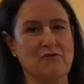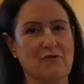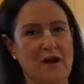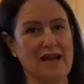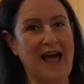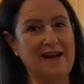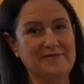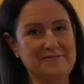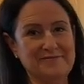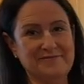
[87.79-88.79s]
voila,
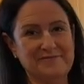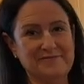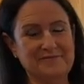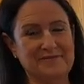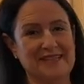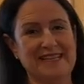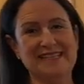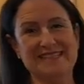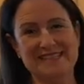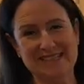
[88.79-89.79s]
it
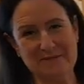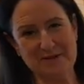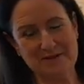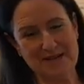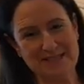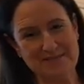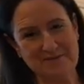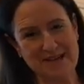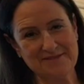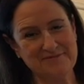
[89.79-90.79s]
is cinnamon raisin
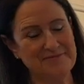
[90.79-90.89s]
bread.